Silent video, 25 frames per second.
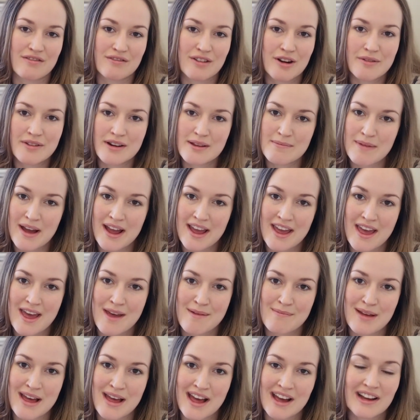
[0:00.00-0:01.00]
throw it in my
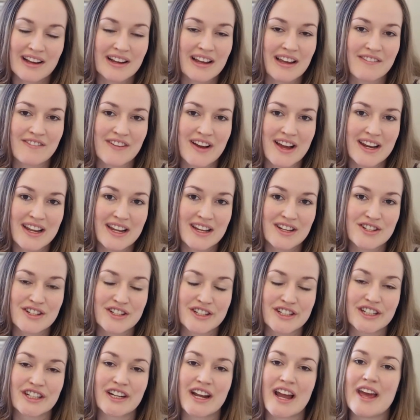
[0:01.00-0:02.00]
handbag if I need
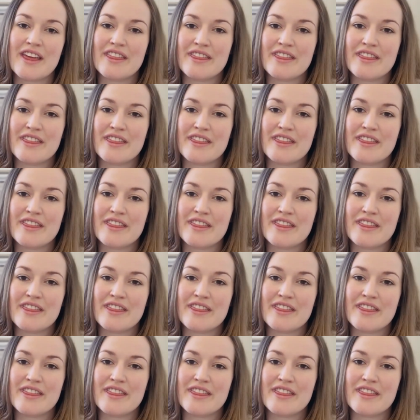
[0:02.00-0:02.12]
to,